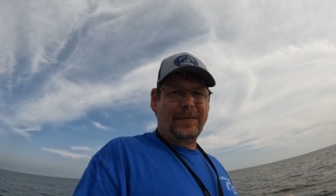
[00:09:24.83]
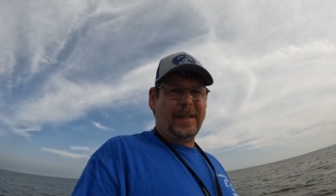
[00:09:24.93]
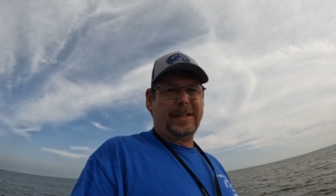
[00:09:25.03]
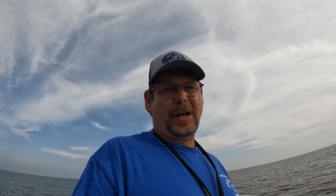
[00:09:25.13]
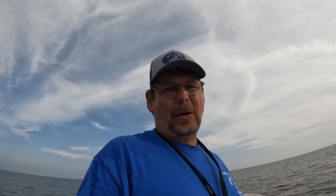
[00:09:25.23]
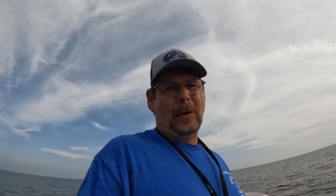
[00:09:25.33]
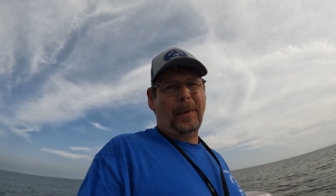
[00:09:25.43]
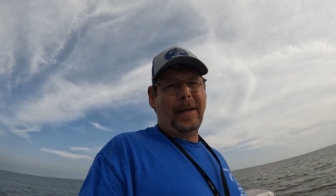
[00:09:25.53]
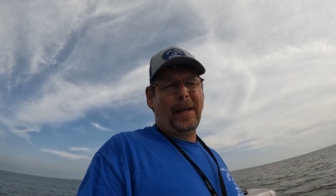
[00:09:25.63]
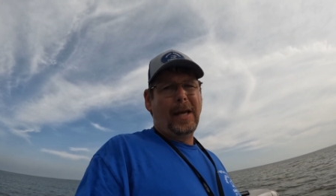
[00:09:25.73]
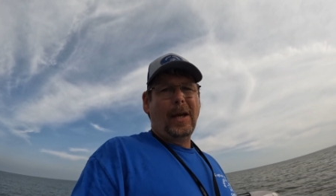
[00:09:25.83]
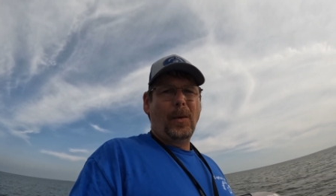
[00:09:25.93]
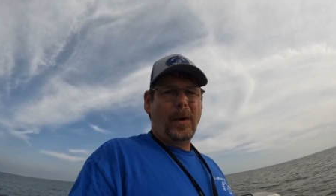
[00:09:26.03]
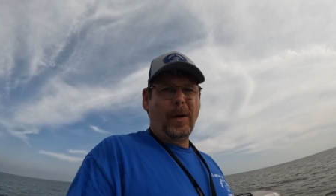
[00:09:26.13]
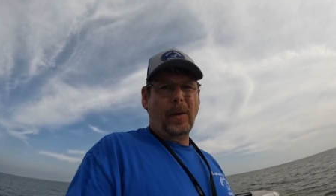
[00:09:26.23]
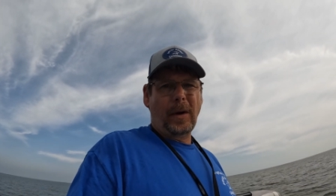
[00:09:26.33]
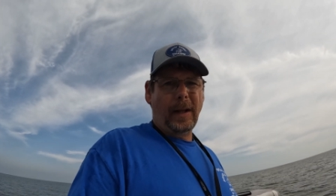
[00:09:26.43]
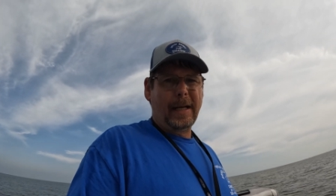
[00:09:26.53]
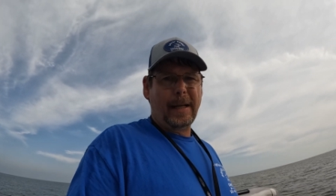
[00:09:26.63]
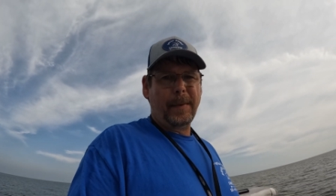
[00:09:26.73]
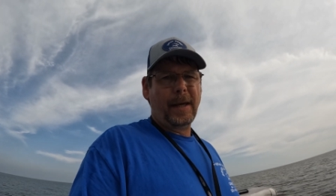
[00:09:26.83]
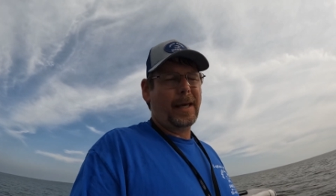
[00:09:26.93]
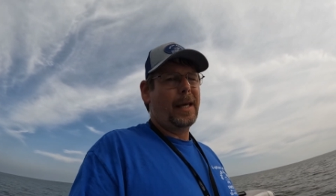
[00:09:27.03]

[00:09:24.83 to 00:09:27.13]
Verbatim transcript: fish home, we're gonna clean him,